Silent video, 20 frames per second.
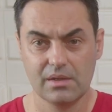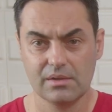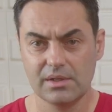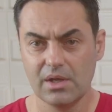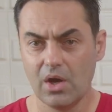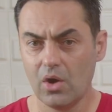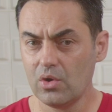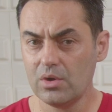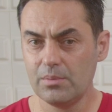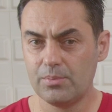
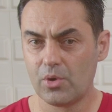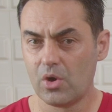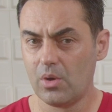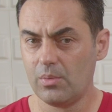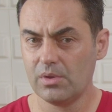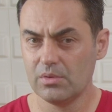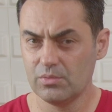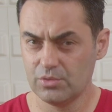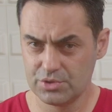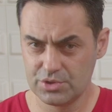The only
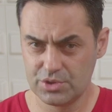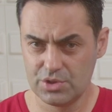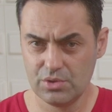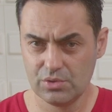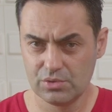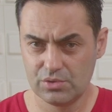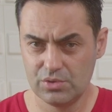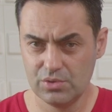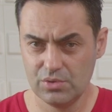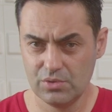problem with
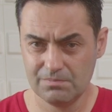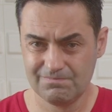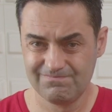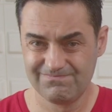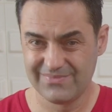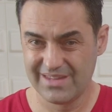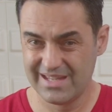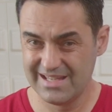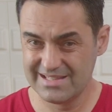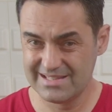CO2
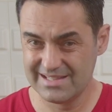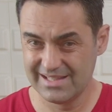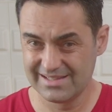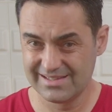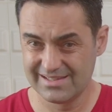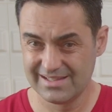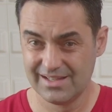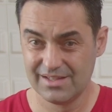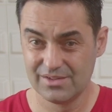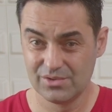is
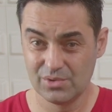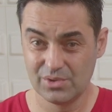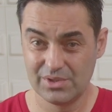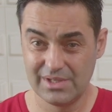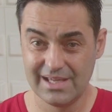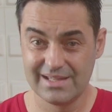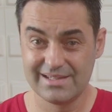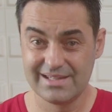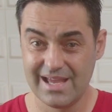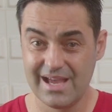that to
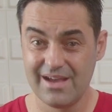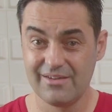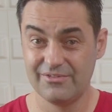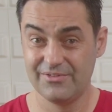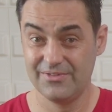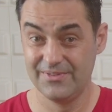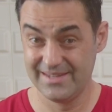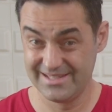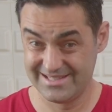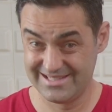can have
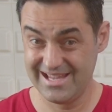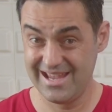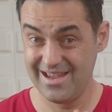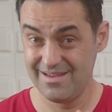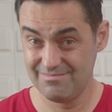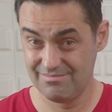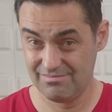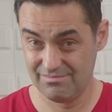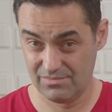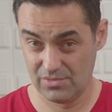the
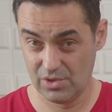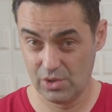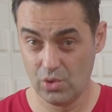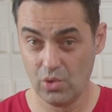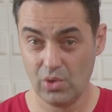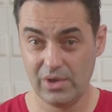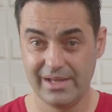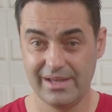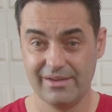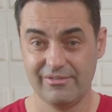same
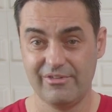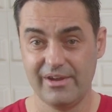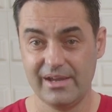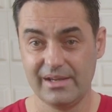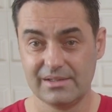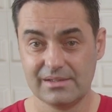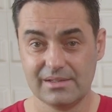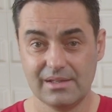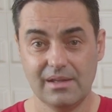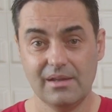cooling
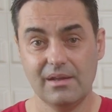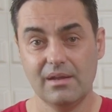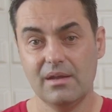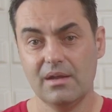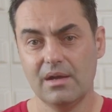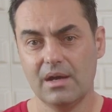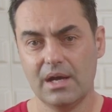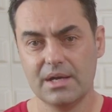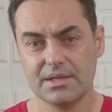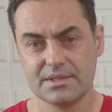effect
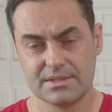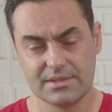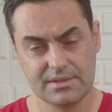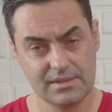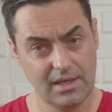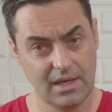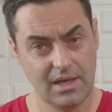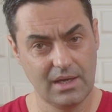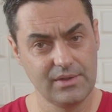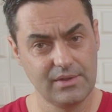as
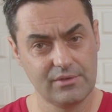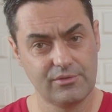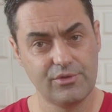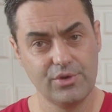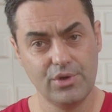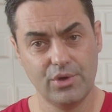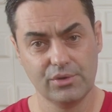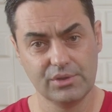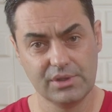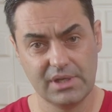the other
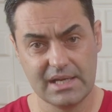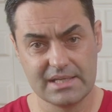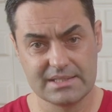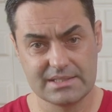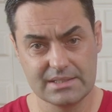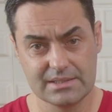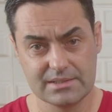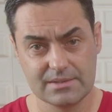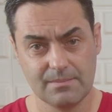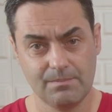freon
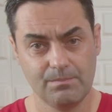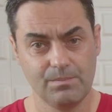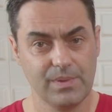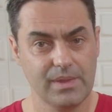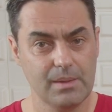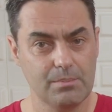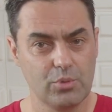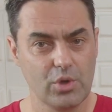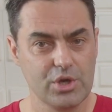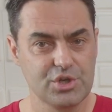gases,
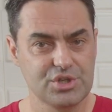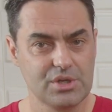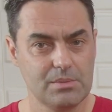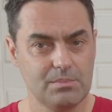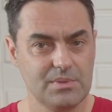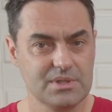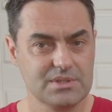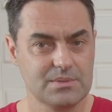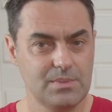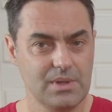the pressure
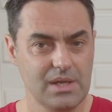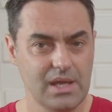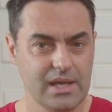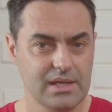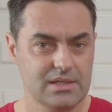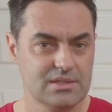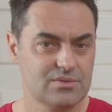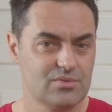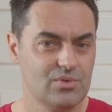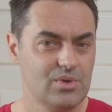must be
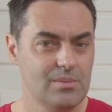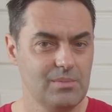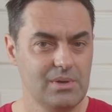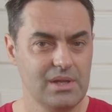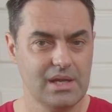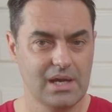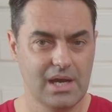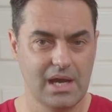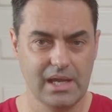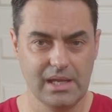extremely
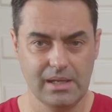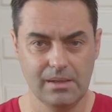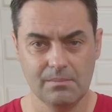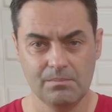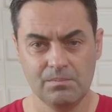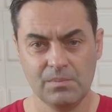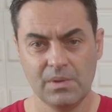high,